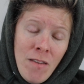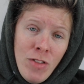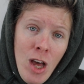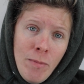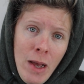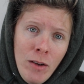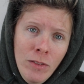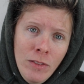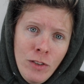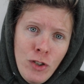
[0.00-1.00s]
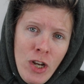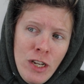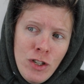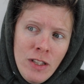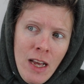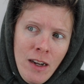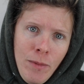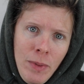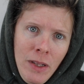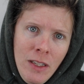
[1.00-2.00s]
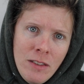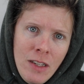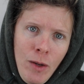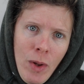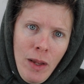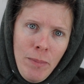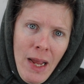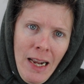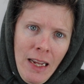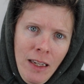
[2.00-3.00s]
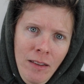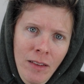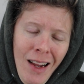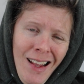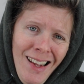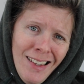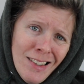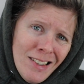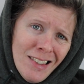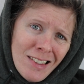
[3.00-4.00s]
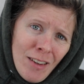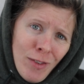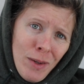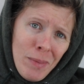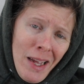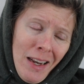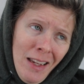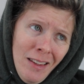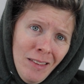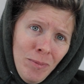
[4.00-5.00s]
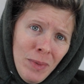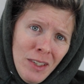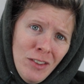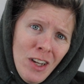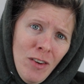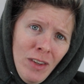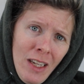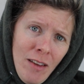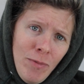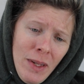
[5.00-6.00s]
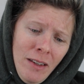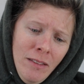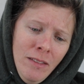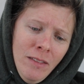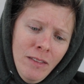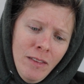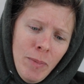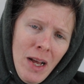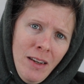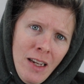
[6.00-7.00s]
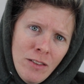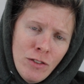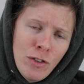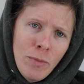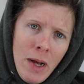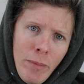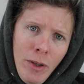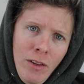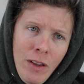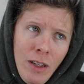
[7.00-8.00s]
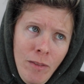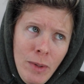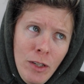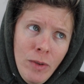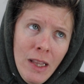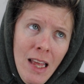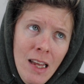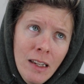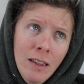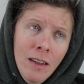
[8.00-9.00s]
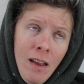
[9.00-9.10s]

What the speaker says: thought about changing that up and listening while I'm painting. I like listening to stuff while I'm painting, but generally podcasts are so popular that I've been doing that.